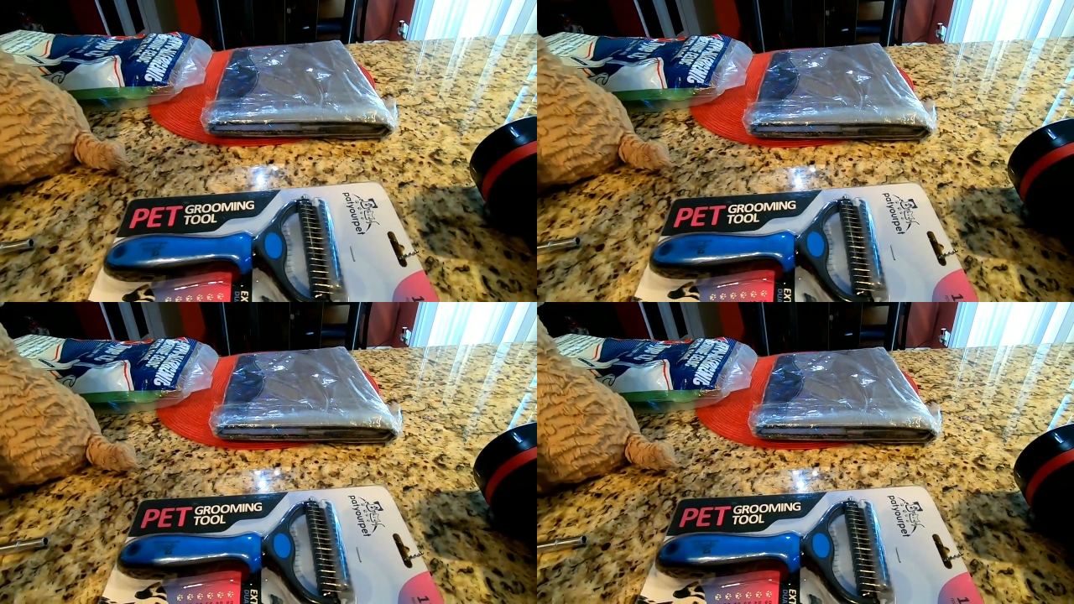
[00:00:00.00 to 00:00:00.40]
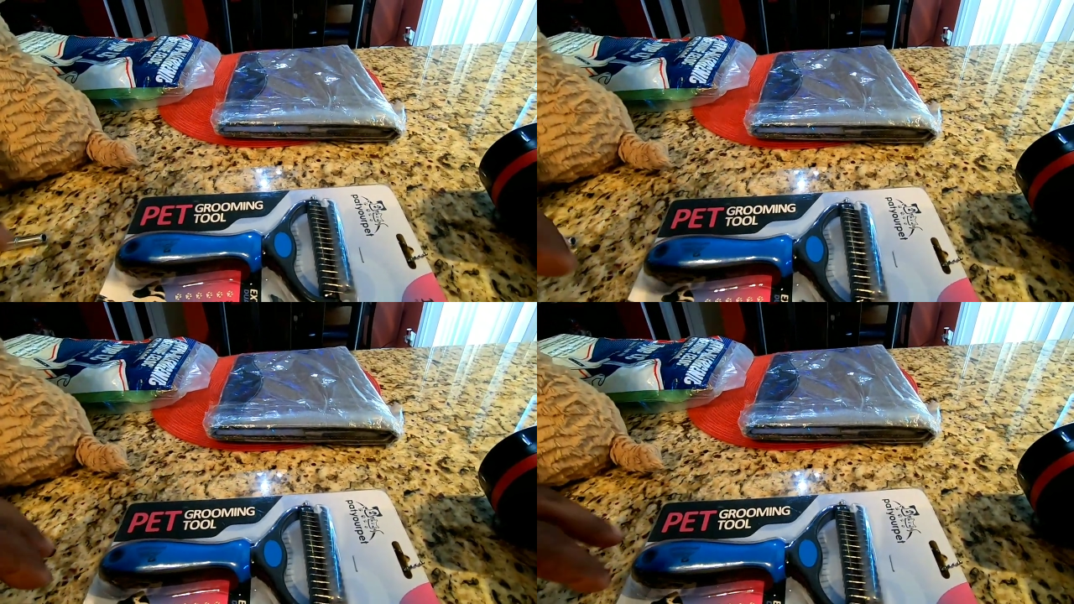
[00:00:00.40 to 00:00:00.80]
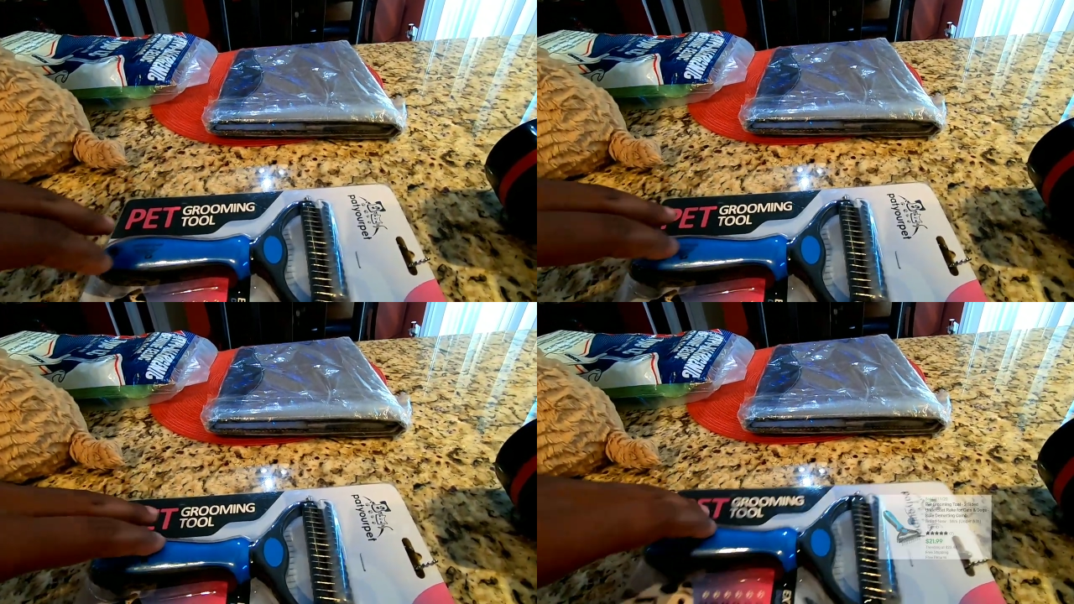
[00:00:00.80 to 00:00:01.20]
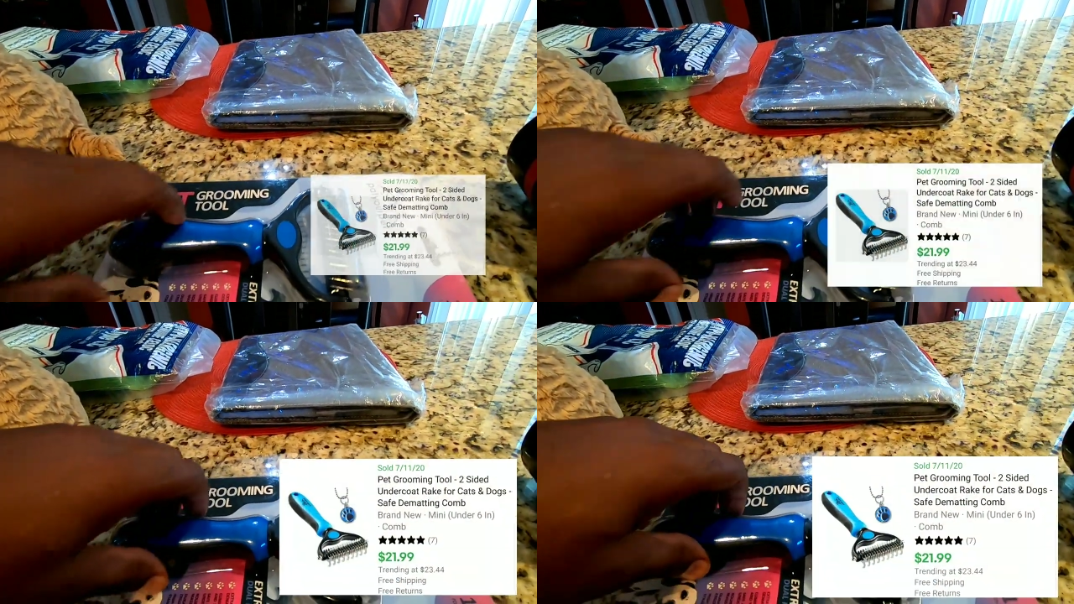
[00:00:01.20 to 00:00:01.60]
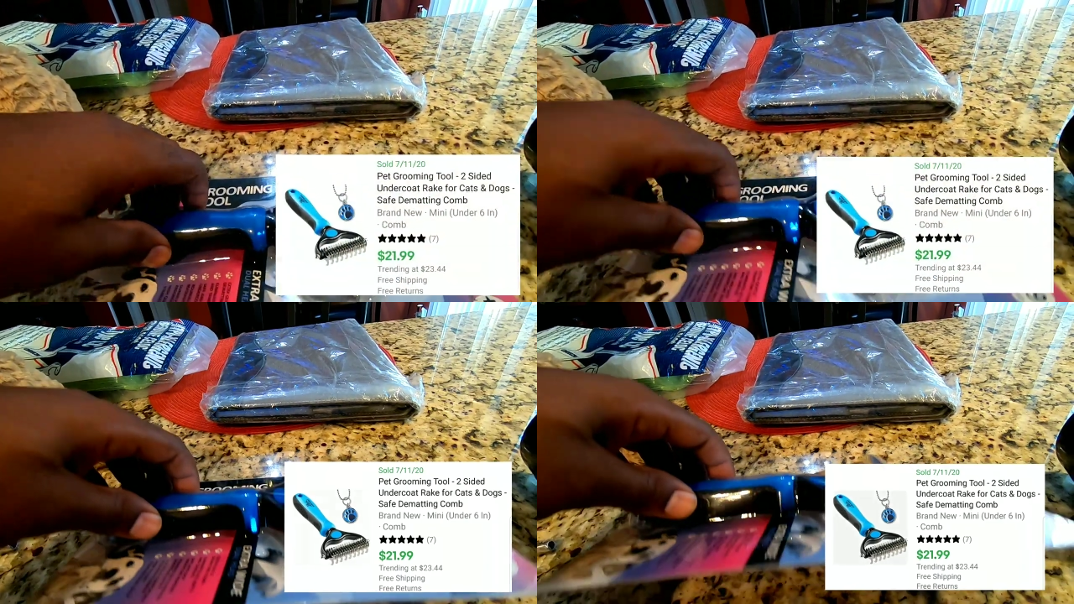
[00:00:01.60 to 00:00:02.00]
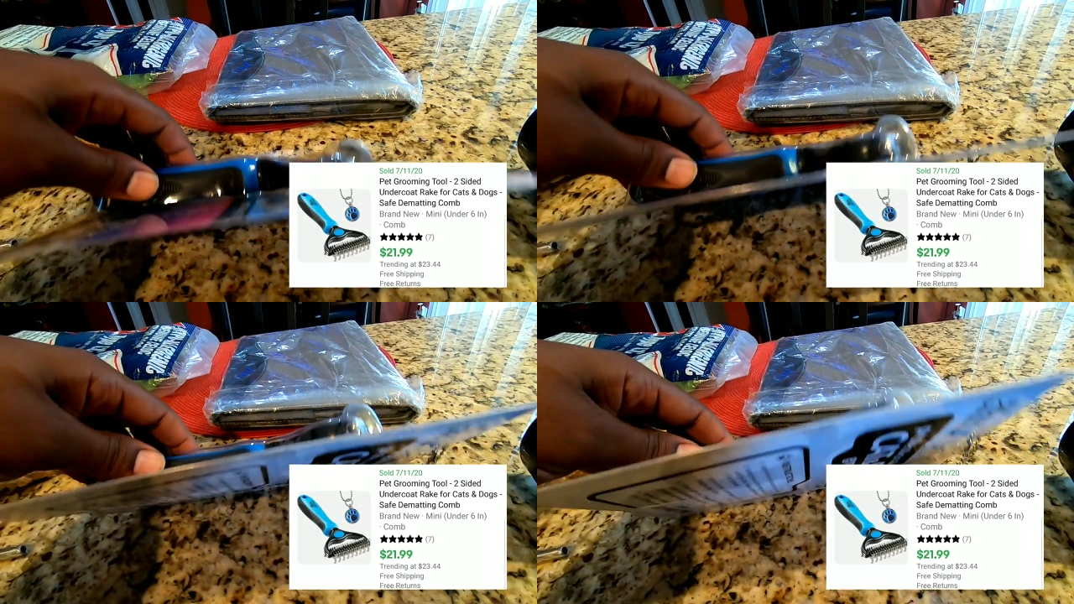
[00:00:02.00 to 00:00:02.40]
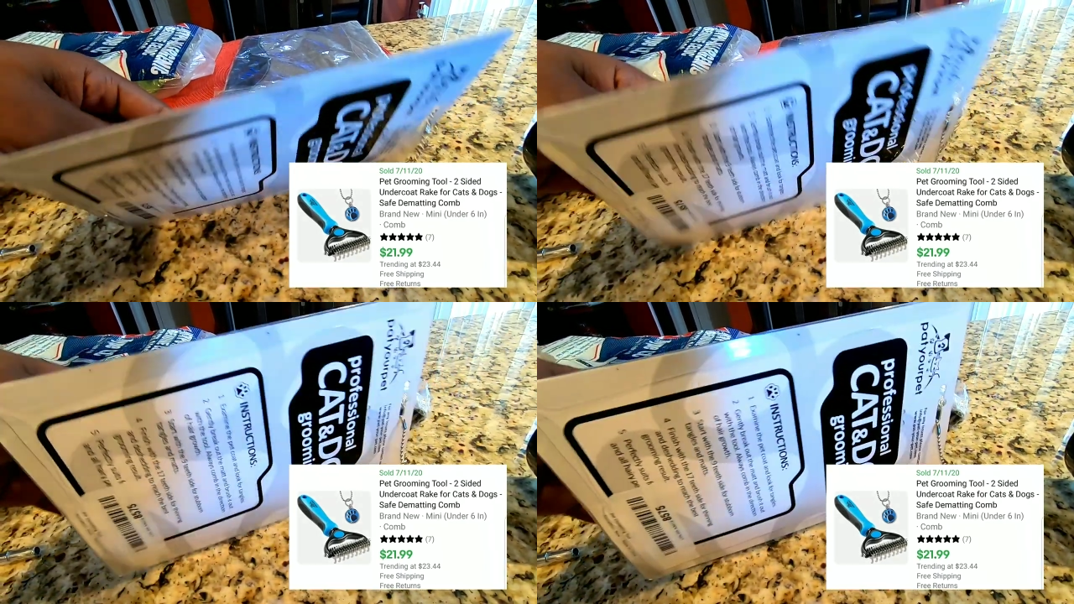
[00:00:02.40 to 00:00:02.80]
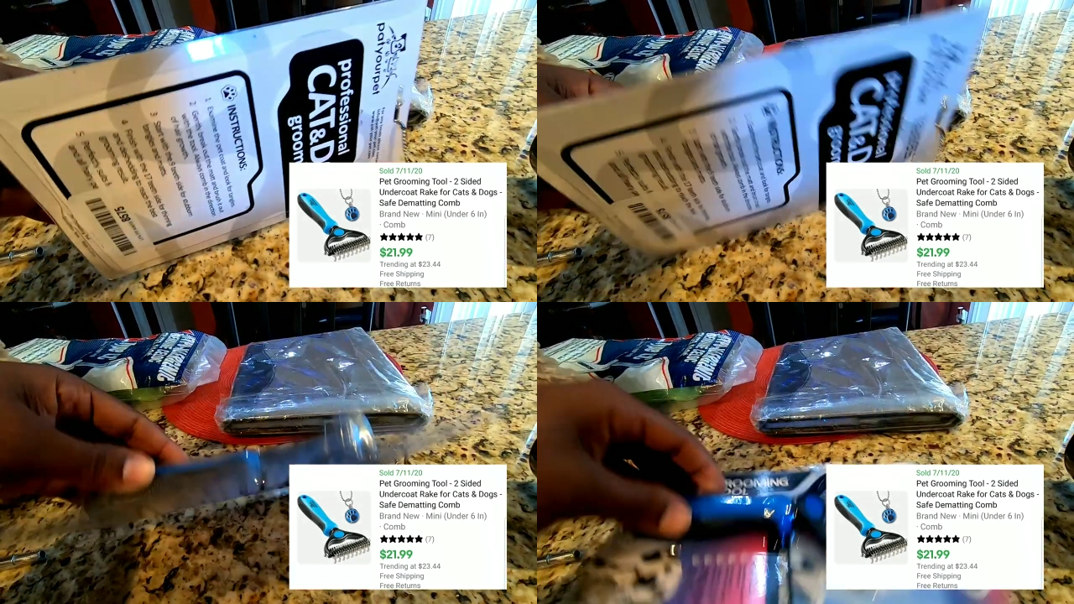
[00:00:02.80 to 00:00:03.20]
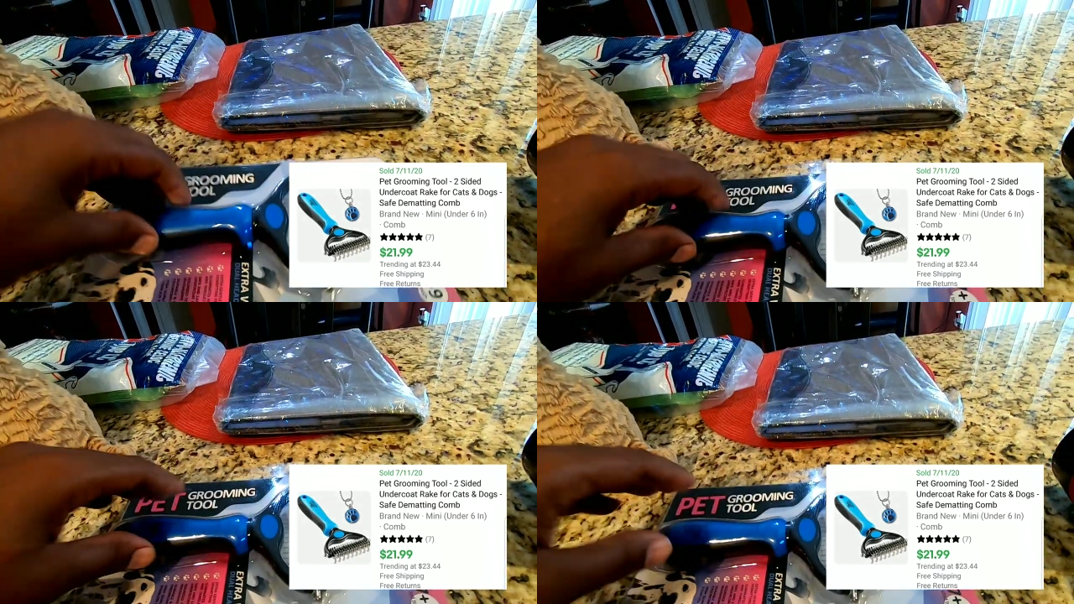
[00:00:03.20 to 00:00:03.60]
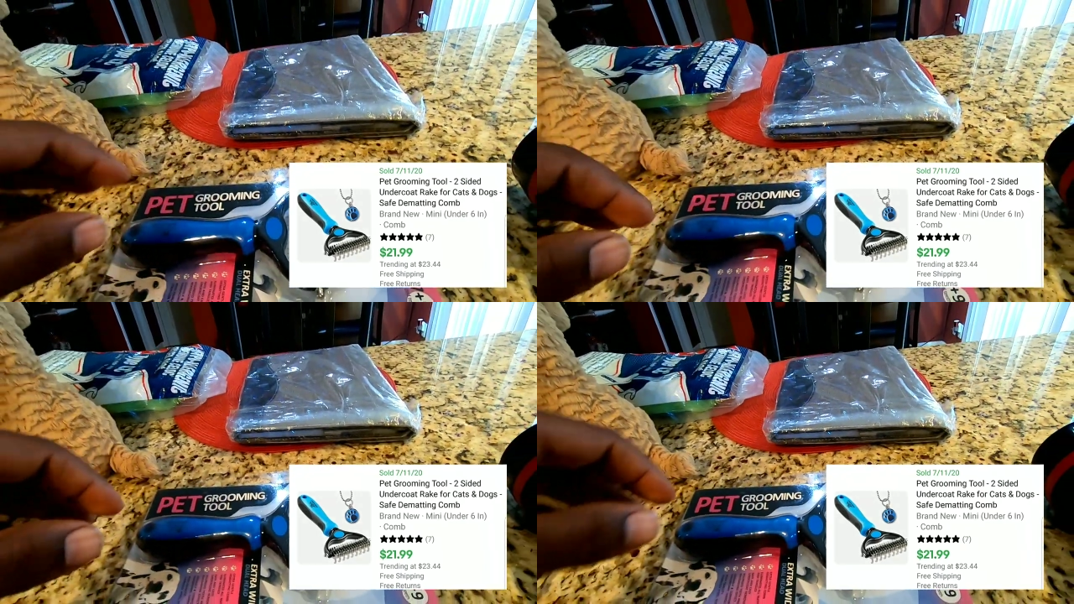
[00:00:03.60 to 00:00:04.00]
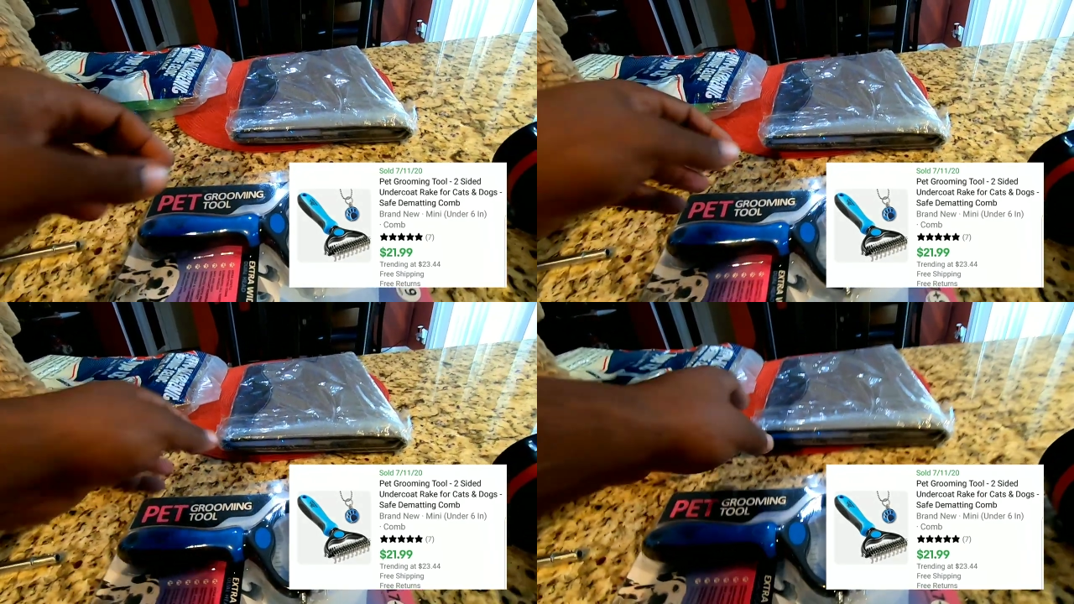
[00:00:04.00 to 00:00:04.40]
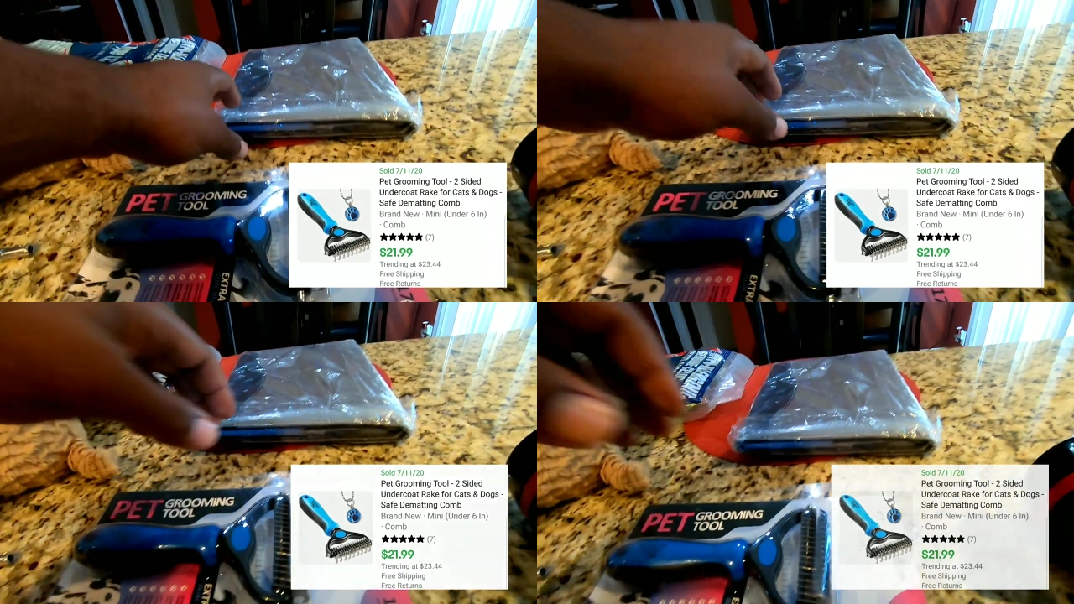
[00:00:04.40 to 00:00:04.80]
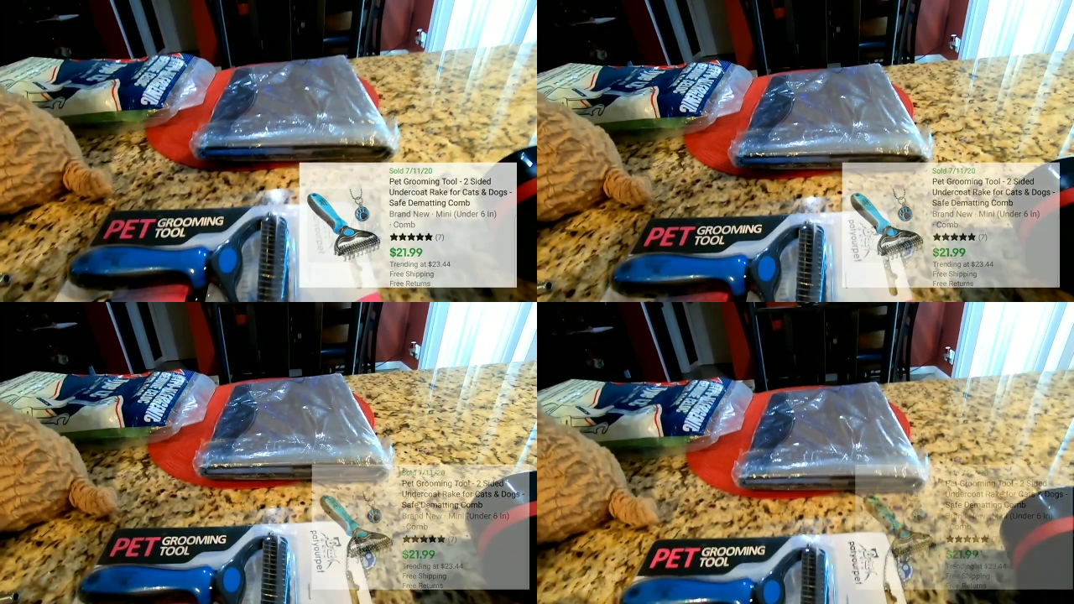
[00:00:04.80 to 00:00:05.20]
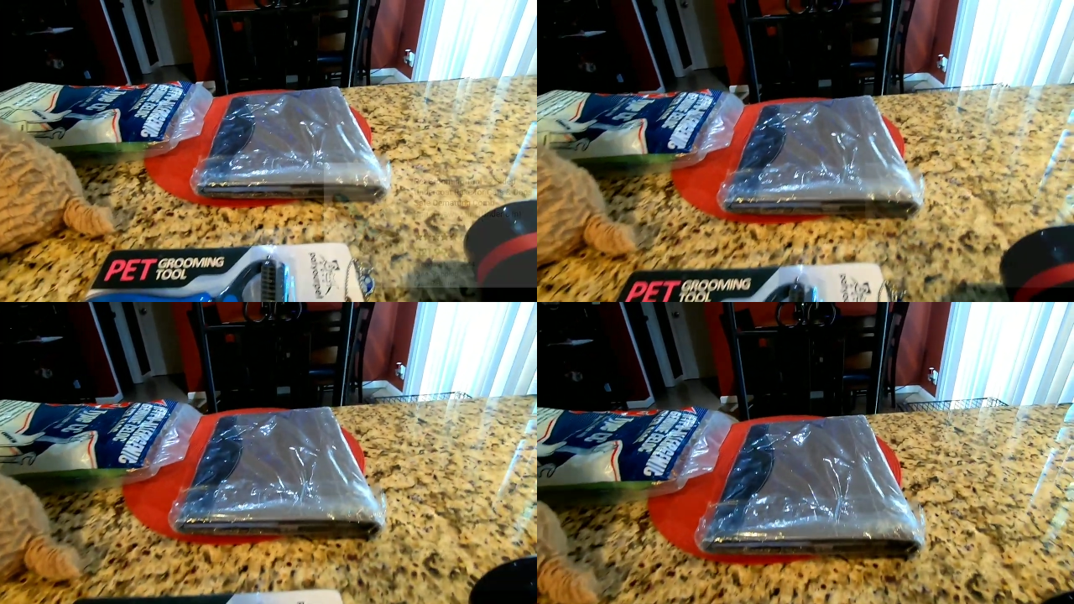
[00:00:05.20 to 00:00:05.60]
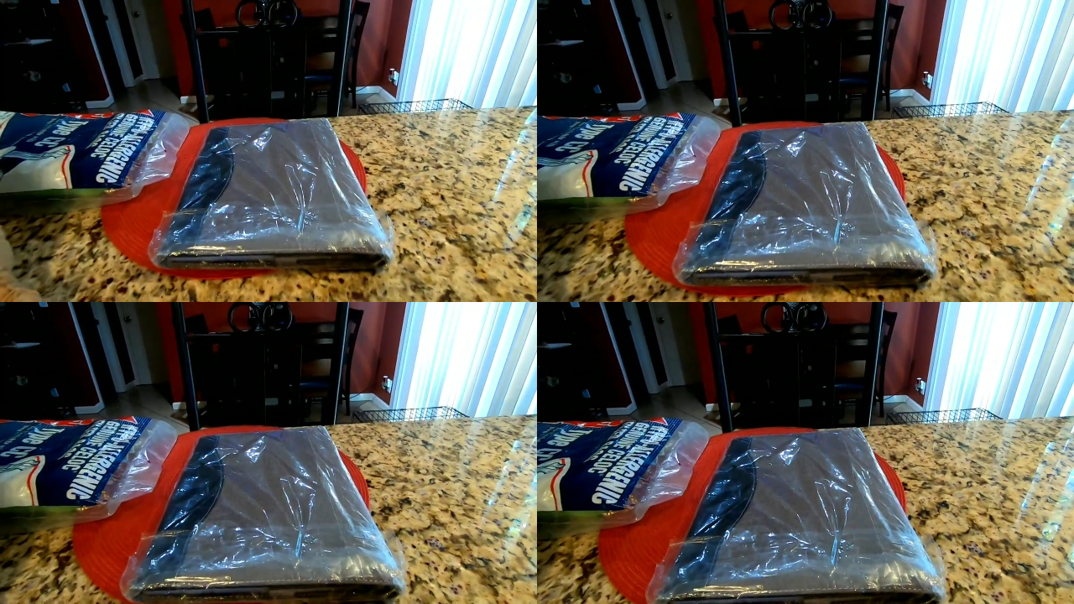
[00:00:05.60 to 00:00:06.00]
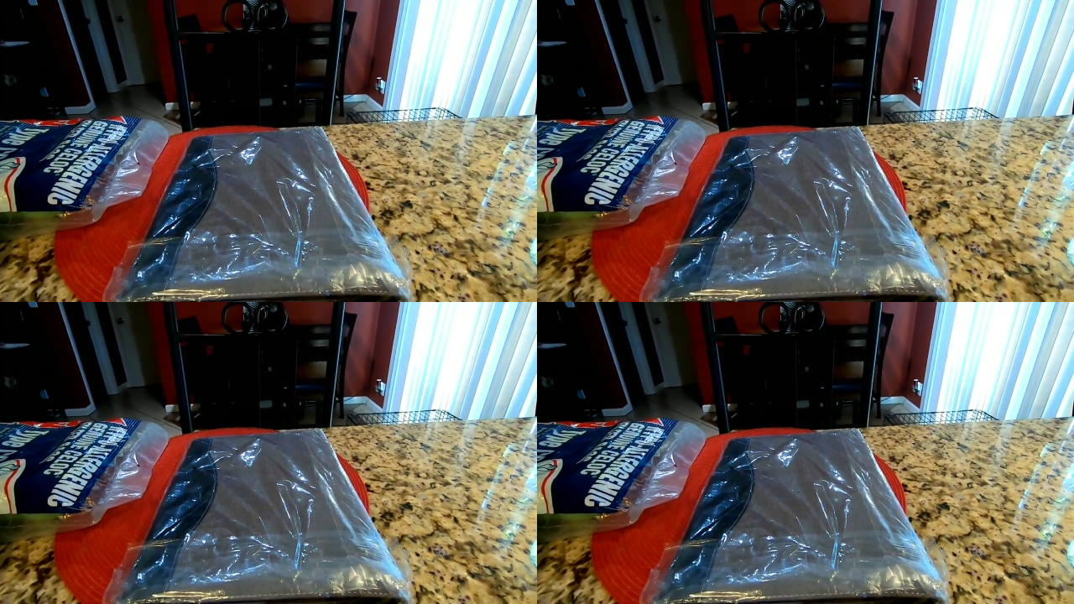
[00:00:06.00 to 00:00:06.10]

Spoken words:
[unreadable: no face in view]